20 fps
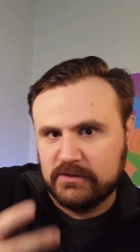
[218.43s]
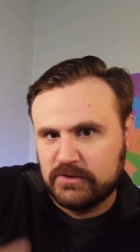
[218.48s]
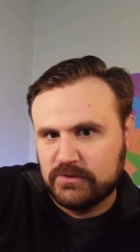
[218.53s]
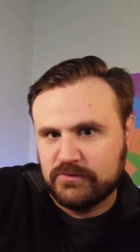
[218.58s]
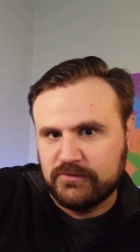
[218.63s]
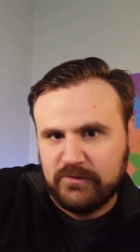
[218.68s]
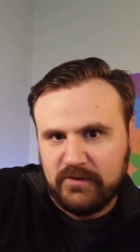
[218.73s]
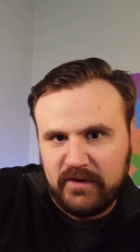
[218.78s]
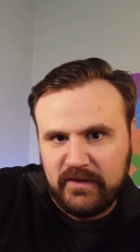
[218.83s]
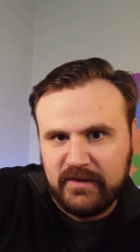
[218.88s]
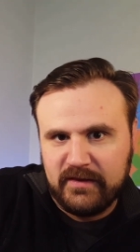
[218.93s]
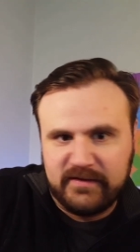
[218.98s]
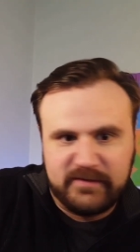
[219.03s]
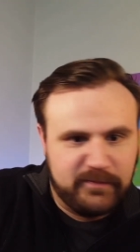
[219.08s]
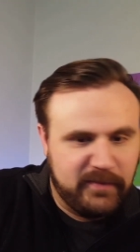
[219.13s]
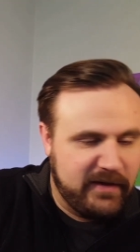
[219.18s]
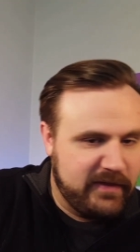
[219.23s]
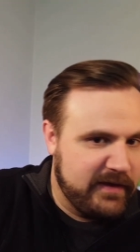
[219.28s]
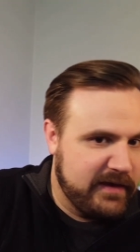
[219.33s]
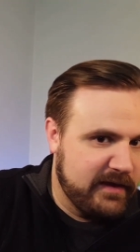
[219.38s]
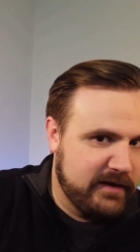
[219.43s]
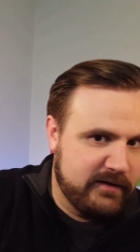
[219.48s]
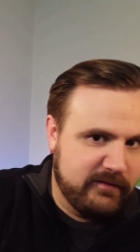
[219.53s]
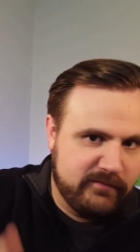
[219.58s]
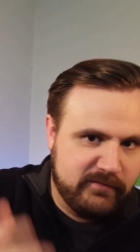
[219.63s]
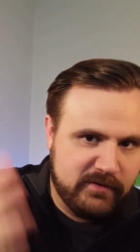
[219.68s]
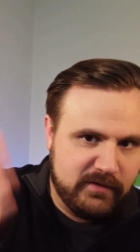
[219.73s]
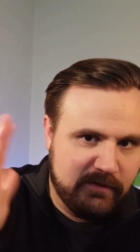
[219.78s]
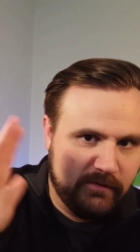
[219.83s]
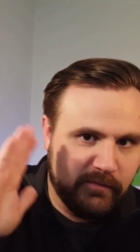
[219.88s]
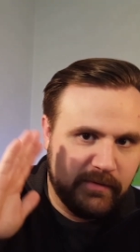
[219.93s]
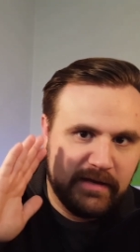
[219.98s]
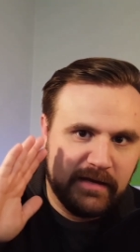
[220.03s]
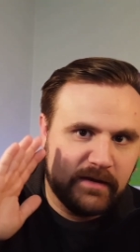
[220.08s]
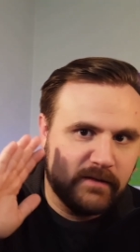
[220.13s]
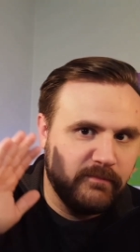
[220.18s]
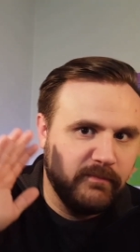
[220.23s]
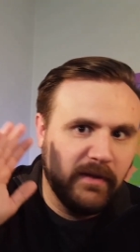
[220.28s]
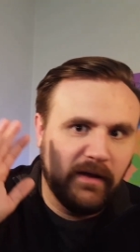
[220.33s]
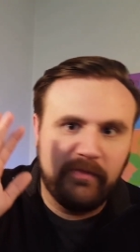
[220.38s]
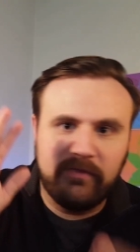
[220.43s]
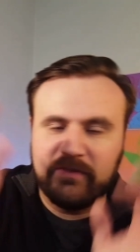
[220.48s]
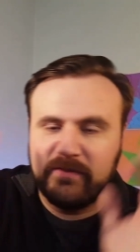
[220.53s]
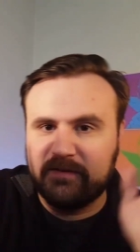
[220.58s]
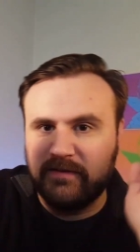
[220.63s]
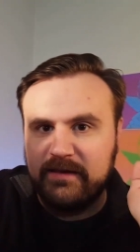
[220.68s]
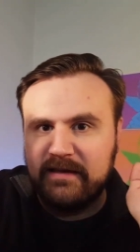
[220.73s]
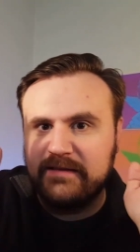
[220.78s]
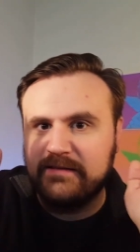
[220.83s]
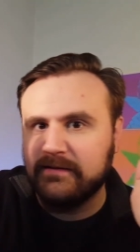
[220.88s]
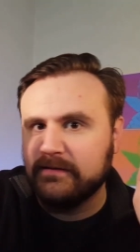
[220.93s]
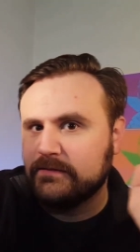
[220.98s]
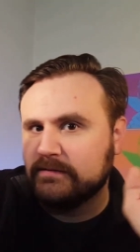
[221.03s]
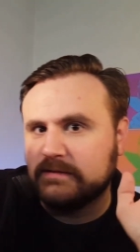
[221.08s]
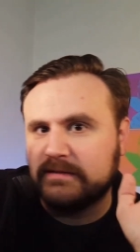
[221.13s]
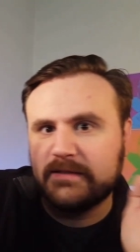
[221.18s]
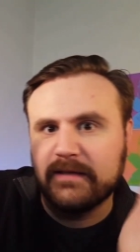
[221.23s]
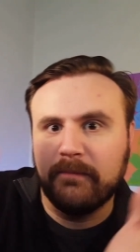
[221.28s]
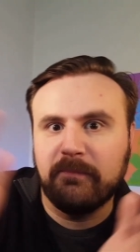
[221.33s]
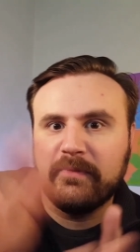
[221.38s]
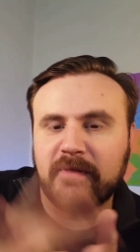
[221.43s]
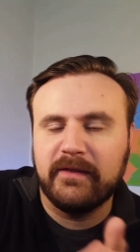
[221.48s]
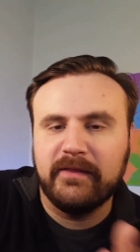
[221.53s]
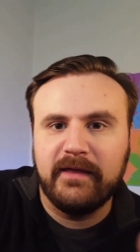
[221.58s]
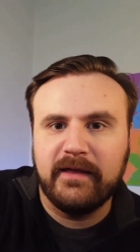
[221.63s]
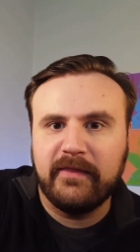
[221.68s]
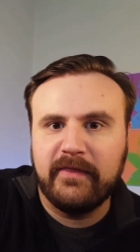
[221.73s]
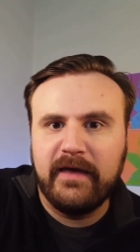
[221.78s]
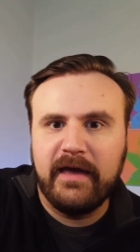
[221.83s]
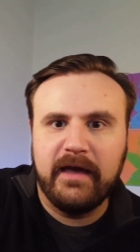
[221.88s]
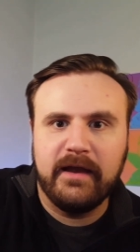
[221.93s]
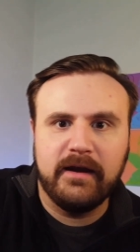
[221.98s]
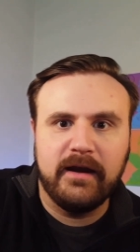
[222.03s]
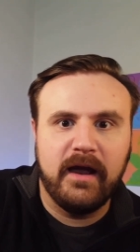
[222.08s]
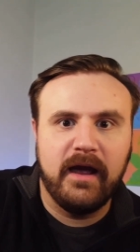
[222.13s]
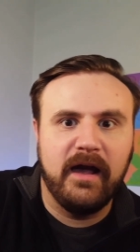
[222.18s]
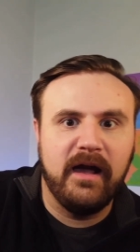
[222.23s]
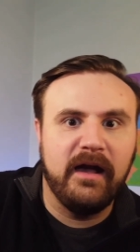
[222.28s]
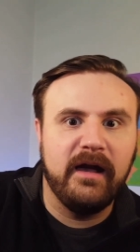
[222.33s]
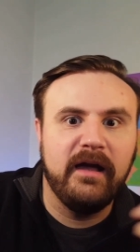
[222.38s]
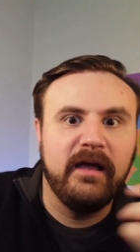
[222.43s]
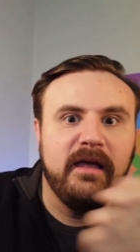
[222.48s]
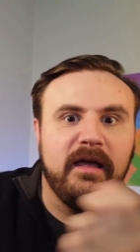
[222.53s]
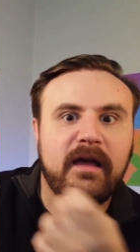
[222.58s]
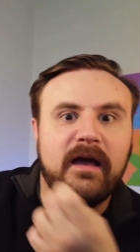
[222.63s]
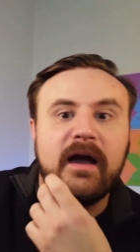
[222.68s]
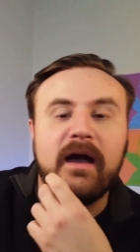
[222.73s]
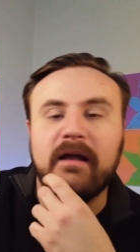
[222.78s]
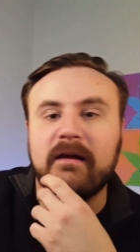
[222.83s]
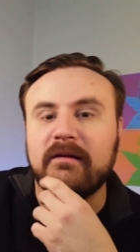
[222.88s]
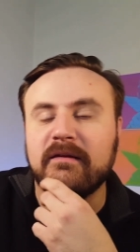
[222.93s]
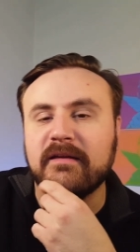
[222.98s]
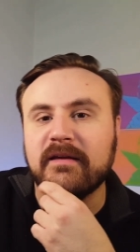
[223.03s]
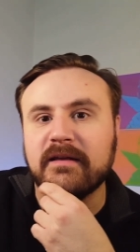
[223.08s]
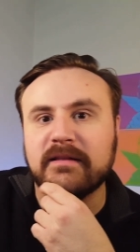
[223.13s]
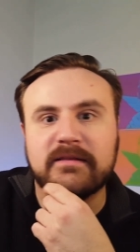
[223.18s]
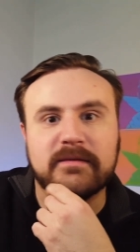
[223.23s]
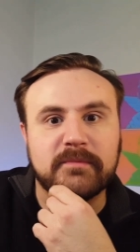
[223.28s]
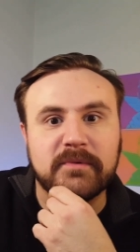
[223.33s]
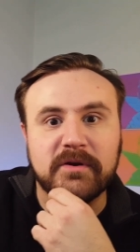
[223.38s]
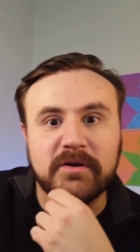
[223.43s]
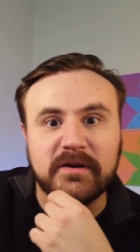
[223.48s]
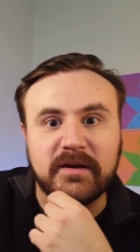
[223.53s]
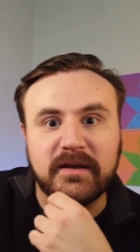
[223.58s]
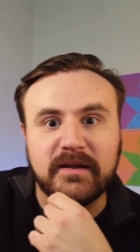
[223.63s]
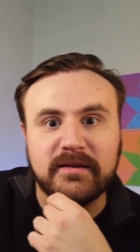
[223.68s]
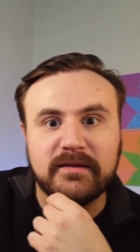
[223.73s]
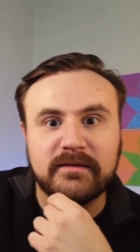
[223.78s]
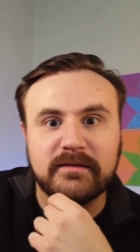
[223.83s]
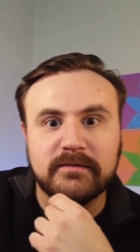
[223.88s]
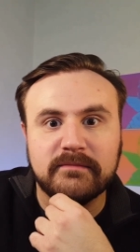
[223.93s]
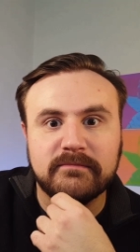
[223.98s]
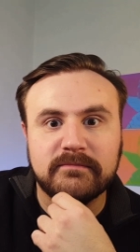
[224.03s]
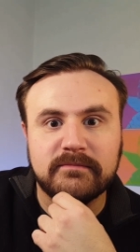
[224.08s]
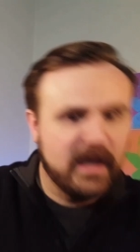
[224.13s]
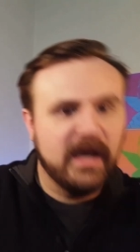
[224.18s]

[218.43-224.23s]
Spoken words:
destroy this by the end of the week, month, season, something like that, I don't know, you get some goodies.